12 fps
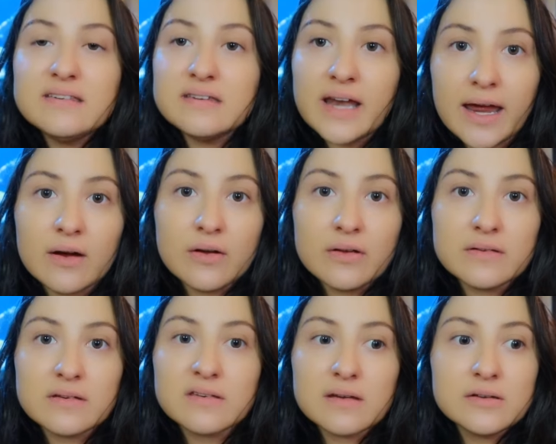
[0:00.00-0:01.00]

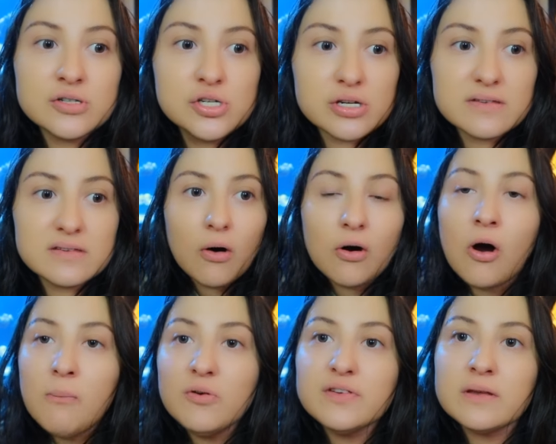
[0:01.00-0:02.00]
snails just are
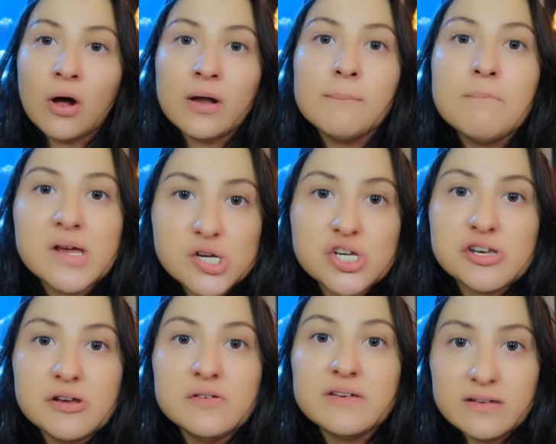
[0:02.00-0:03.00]
almost on a
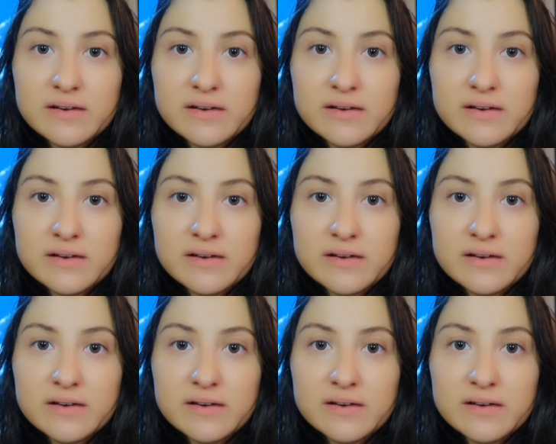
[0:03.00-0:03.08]
mission to